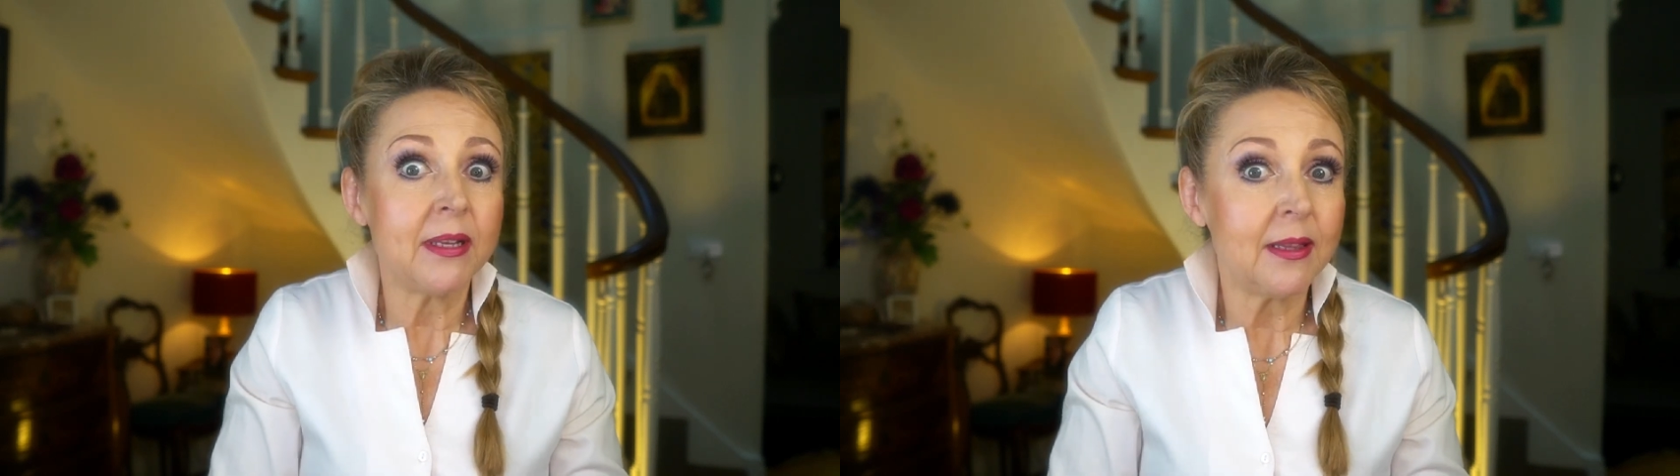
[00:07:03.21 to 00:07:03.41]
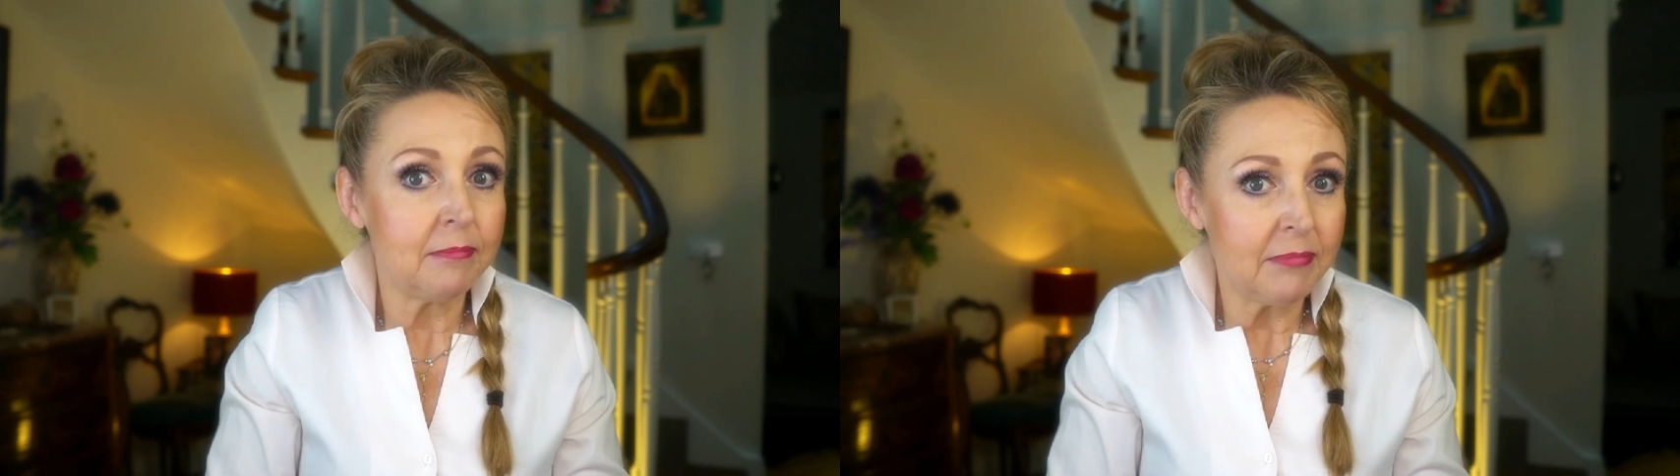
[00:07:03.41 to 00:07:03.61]

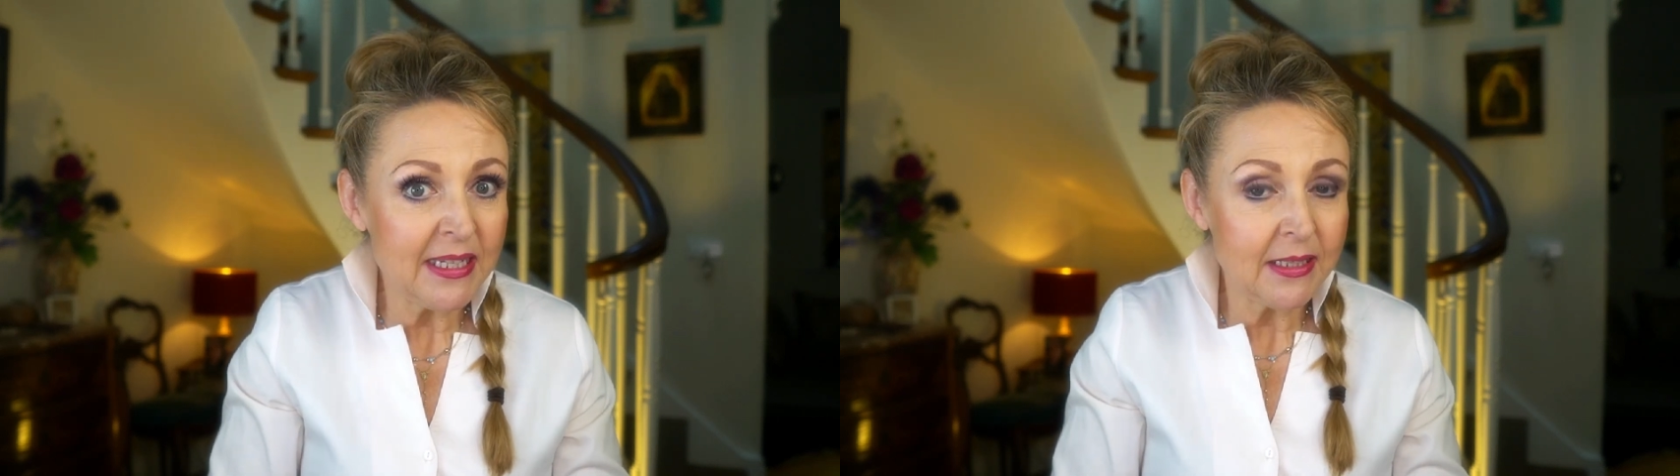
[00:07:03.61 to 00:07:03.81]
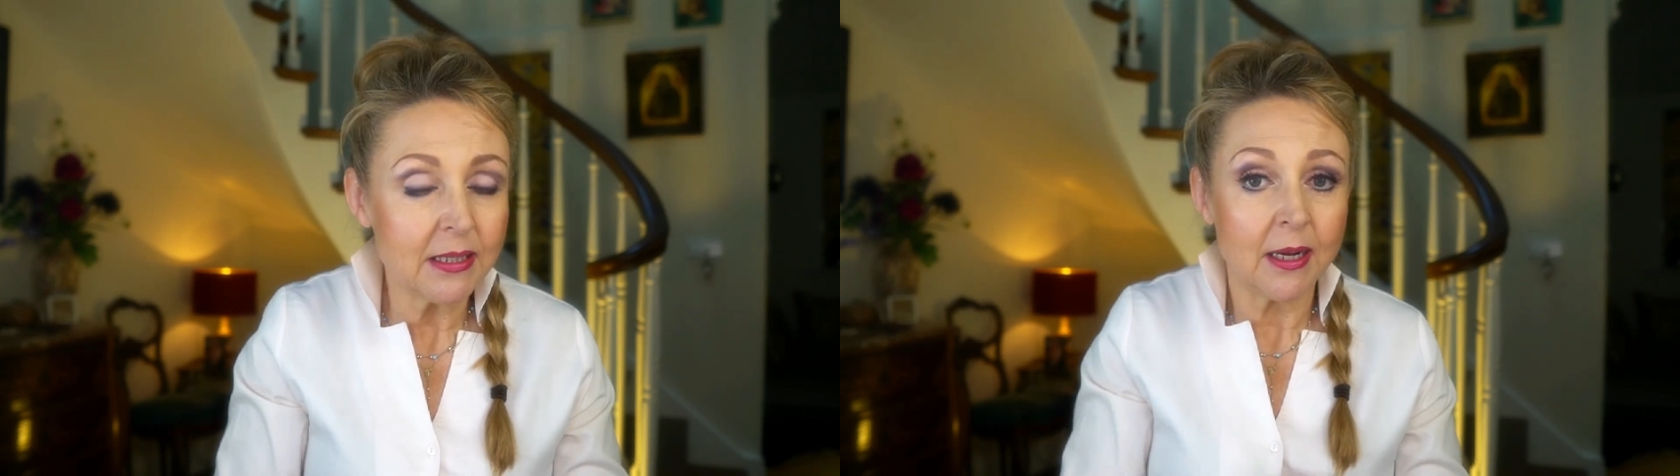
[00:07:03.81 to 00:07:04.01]
in the
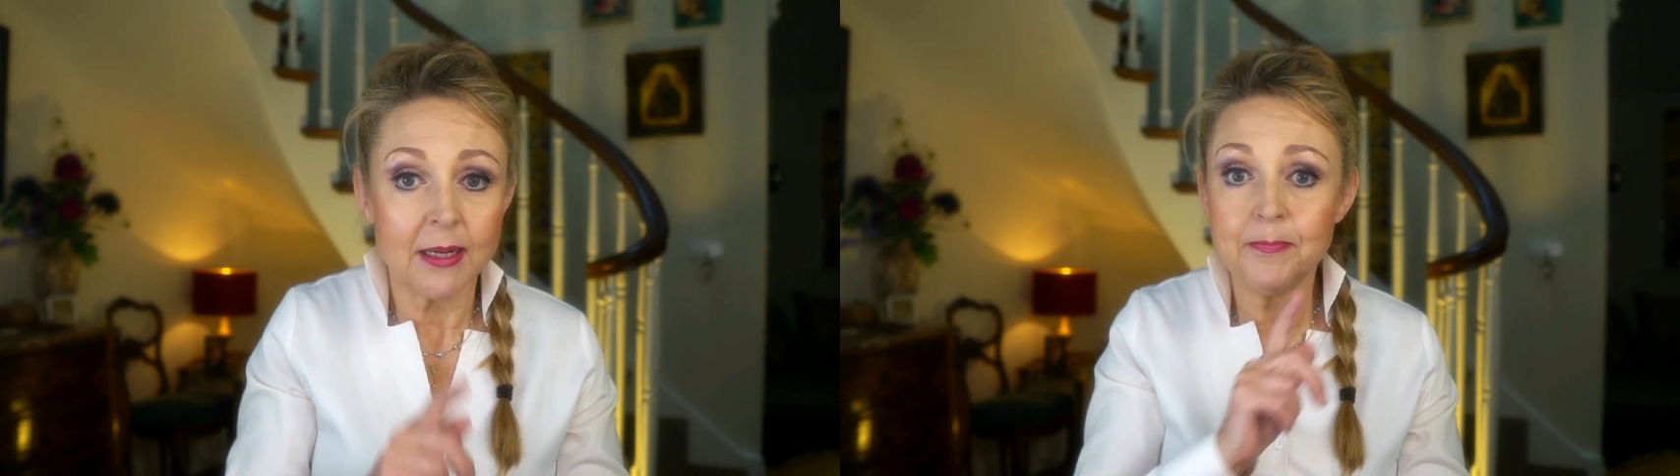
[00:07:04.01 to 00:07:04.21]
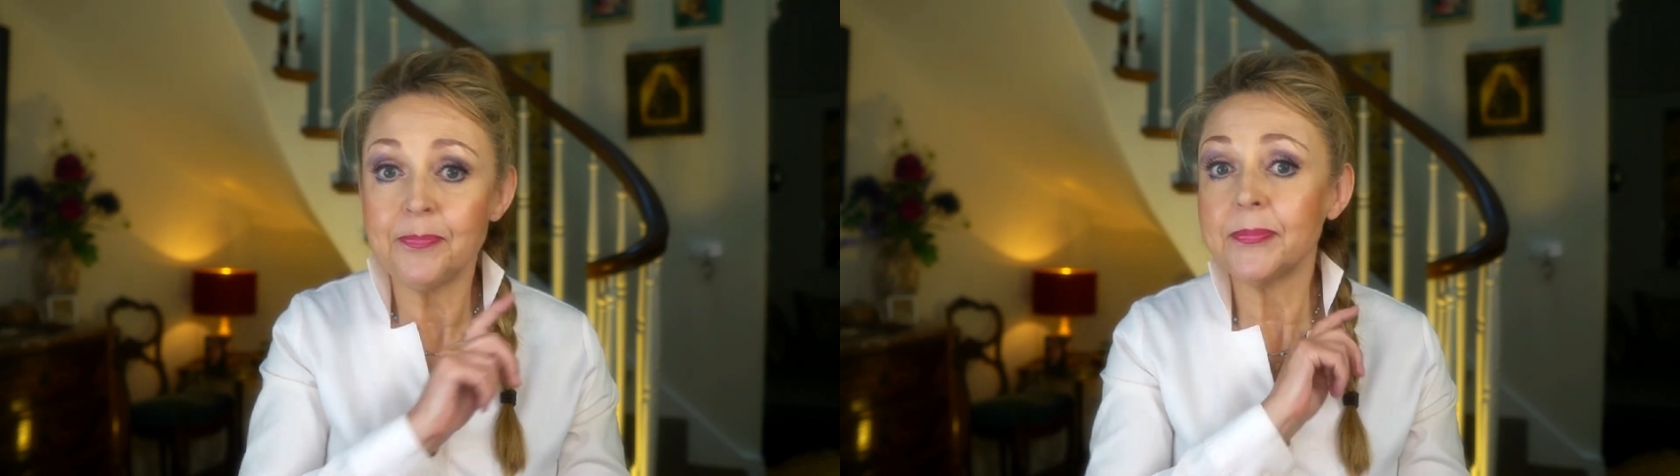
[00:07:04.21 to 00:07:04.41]

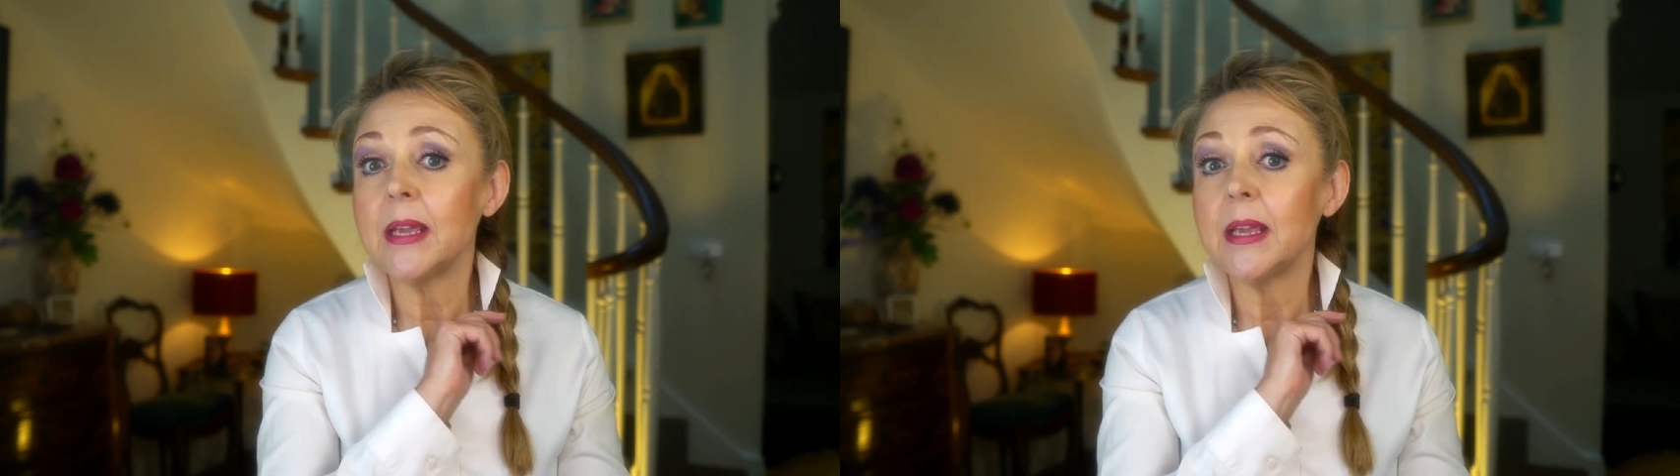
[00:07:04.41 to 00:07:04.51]
meantime,